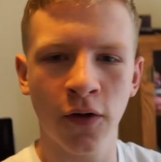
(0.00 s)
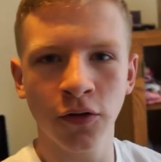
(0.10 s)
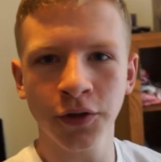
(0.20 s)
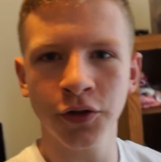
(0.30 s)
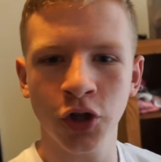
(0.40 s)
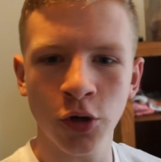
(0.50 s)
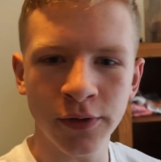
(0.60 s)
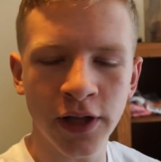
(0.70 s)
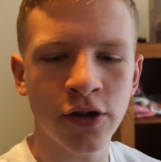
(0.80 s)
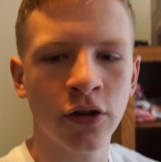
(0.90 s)
a little Joby
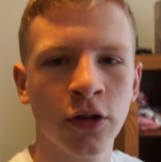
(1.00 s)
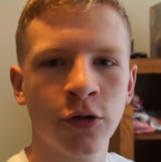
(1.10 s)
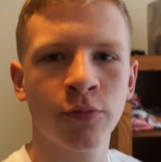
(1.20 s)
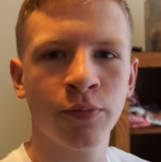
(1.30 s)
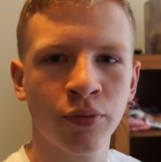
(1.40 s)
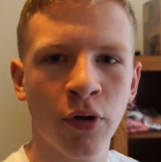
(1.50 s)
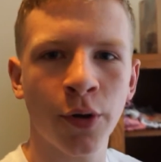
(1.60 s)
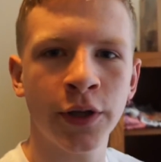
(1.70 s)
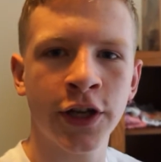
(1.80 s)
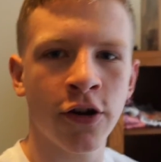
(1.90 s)
that you're going to
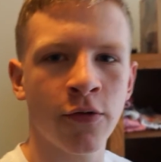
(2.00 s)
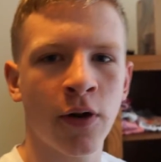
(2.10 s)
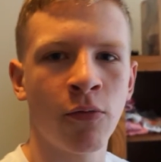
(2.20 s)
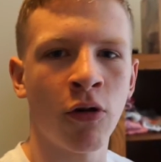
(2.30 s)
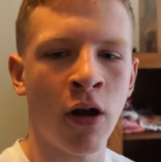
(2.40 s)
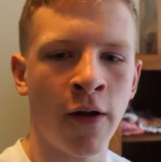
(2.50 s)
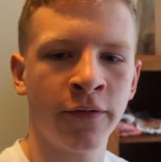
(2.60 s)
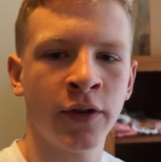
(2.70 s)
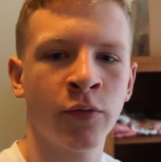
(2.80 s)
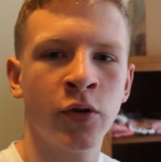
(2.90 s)
probably carry around more
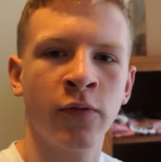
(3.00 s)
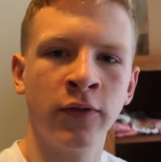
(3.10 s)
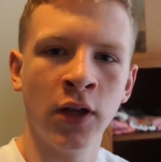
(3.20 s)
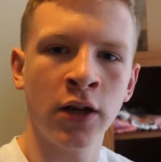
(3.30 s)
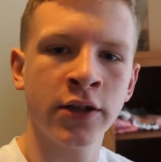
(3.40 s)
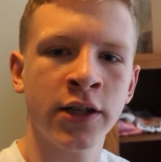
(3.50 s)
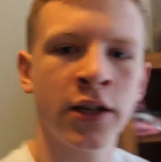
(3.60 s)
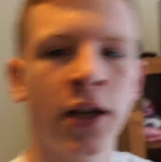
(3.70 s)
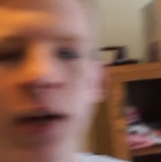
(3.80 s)
often when you're vlogging